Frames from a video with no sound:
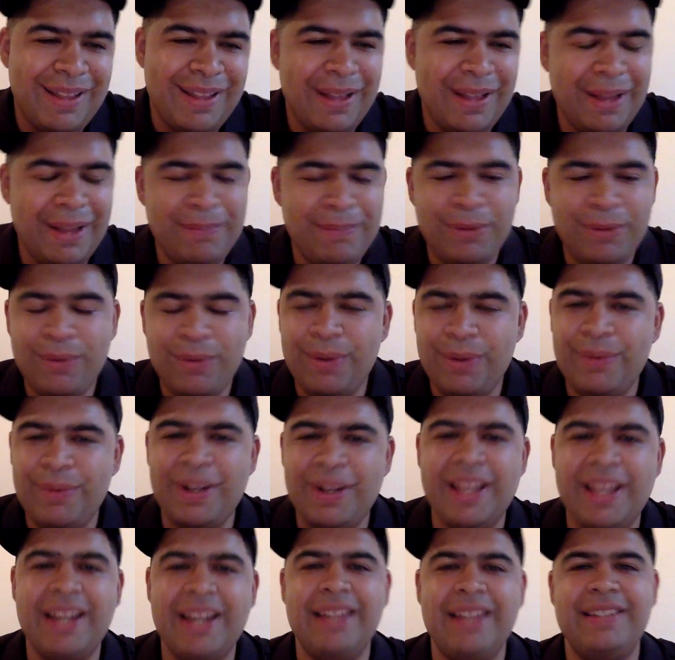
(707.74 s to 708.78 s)
I mean,
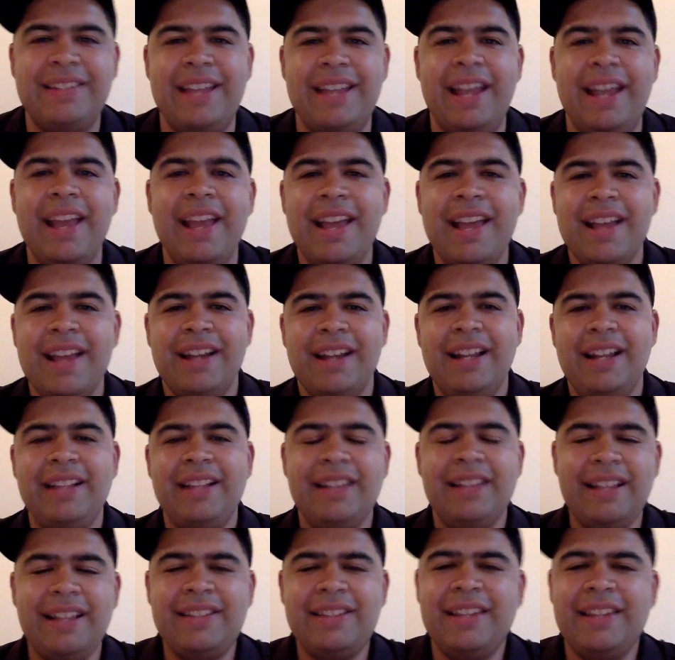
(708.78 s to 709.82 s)
what can I say?
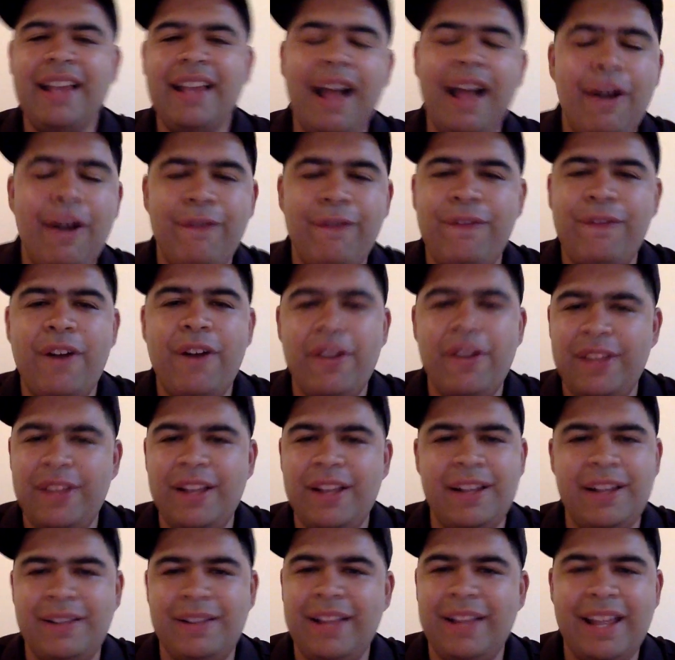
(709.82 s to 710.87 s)
Let's see how far they
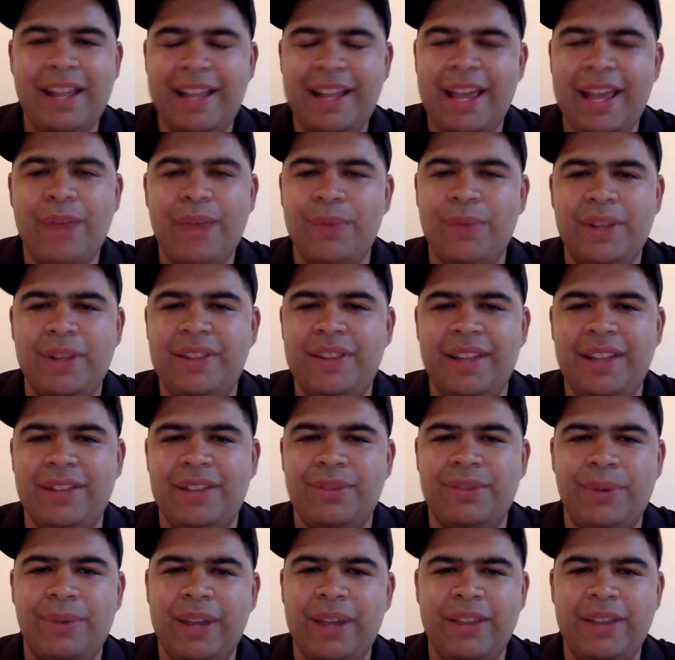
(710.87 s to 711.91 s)
get with
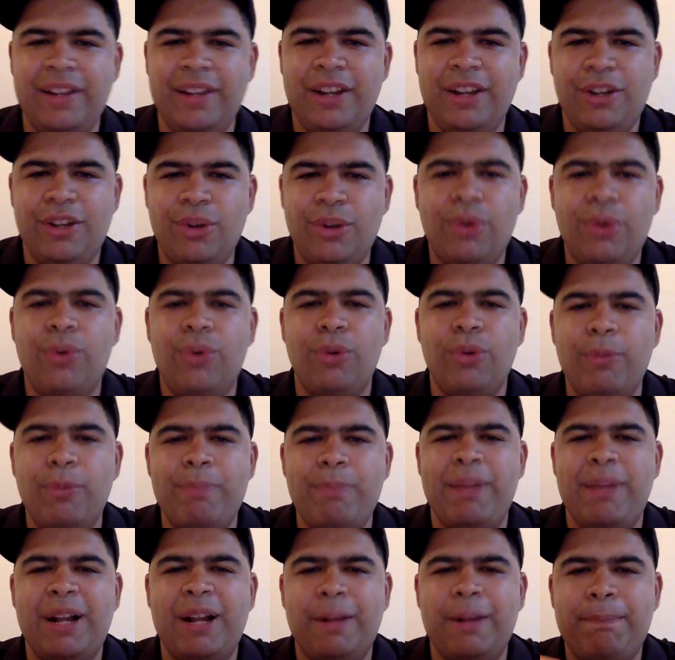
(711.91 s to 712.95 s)
this, okay? They did the whole
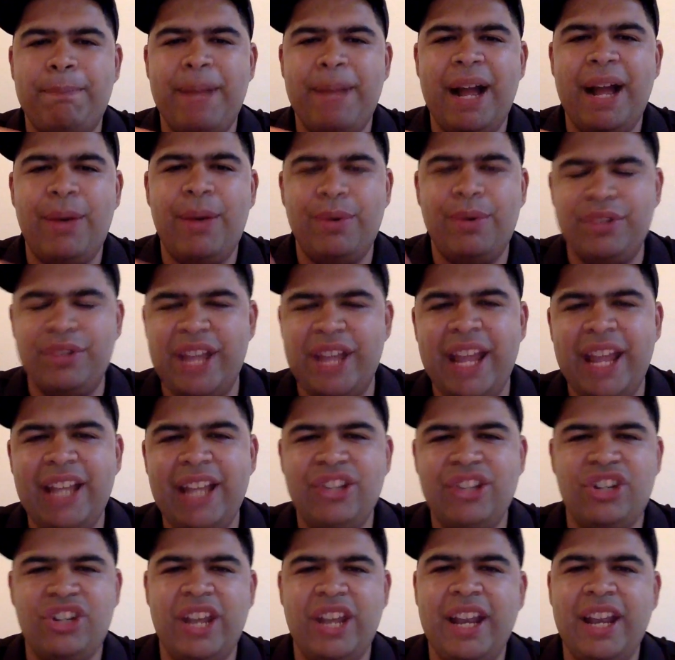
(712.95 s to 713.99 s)
Mega Powers
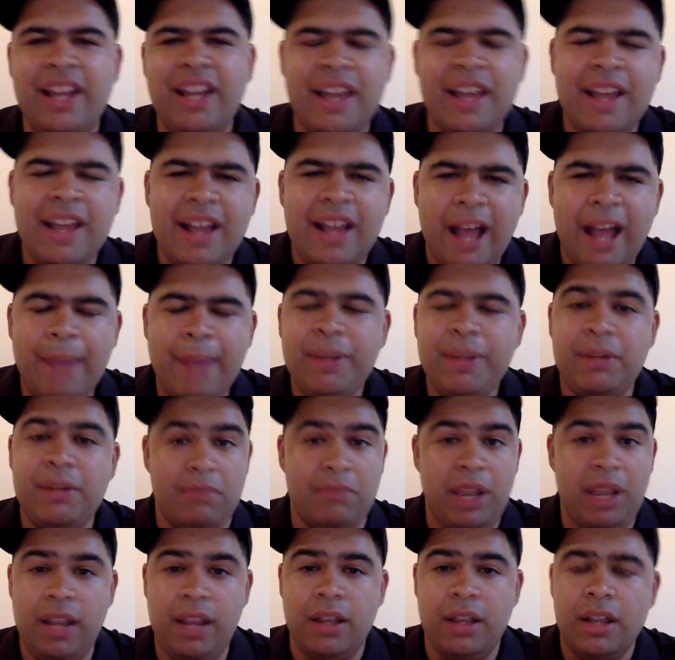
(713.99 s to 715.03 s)
handshake. I
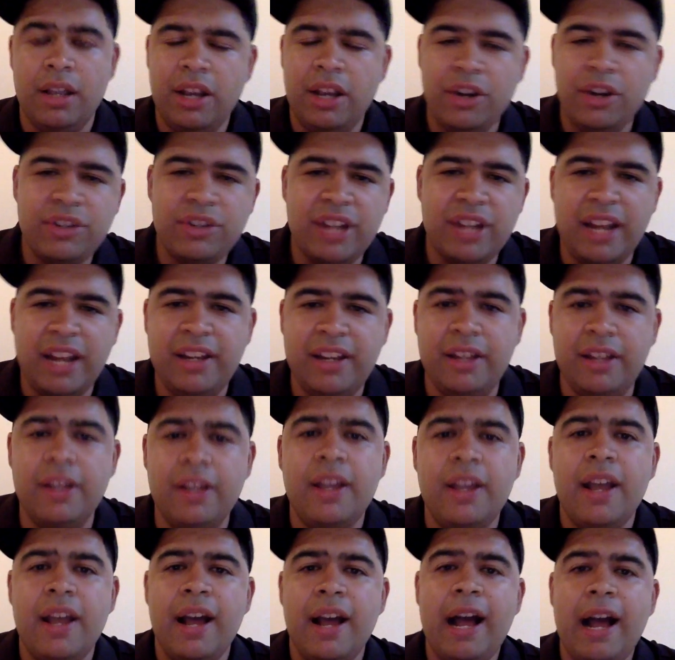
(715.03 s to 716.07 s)
mean, hey, here's an
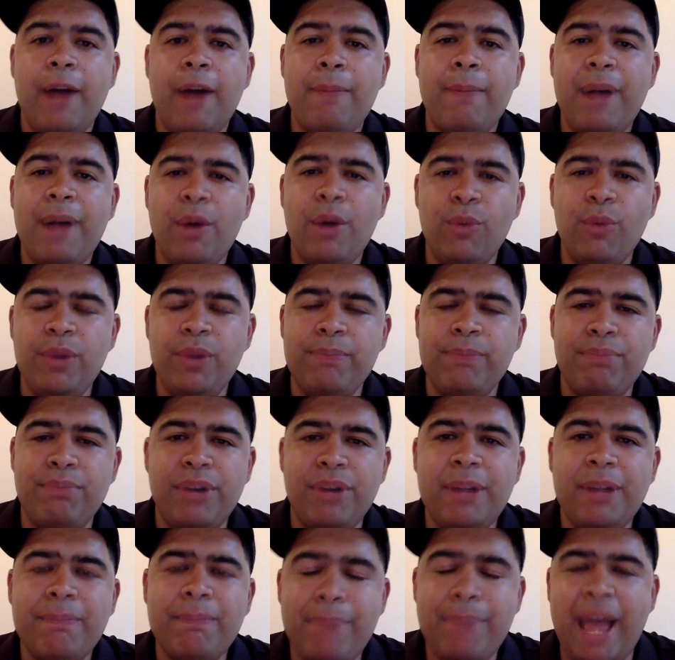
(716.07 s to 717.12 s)
idea. How about we
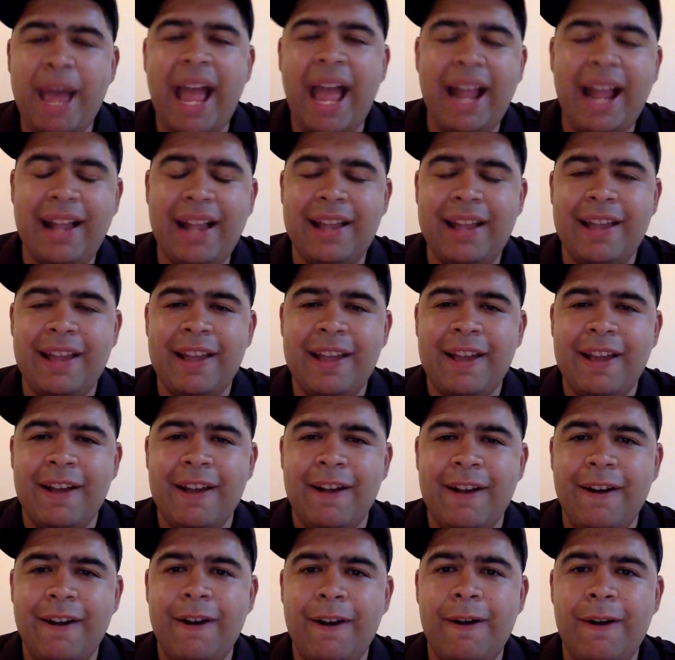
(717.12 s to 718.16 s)
bring back
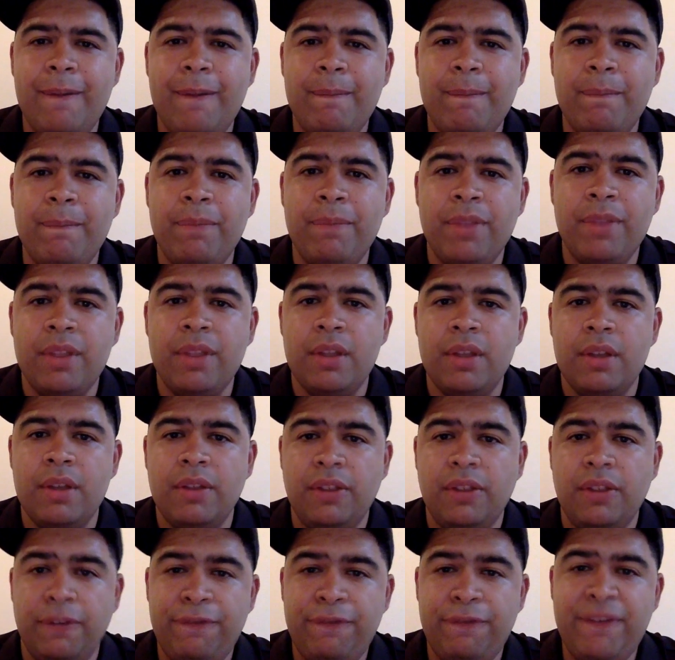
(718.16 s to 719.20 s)

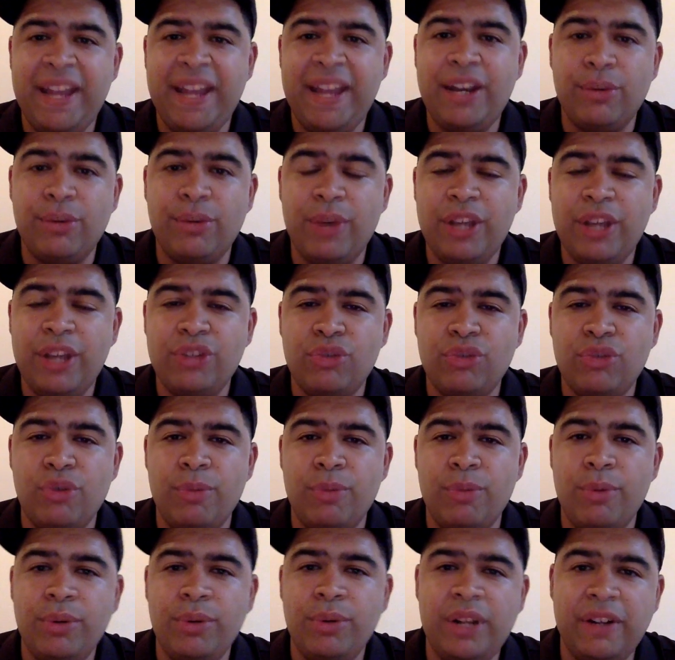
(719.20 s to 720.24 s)
the fake Razor
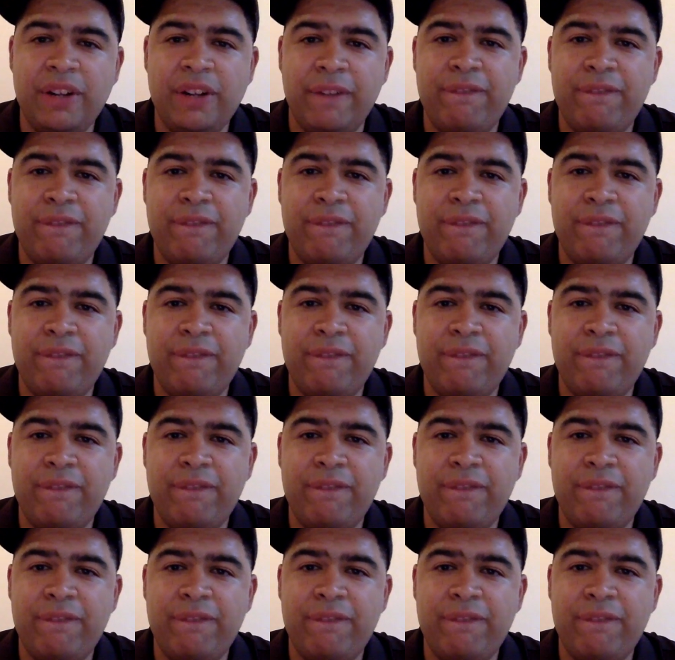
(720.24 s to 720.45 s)
Ramon and the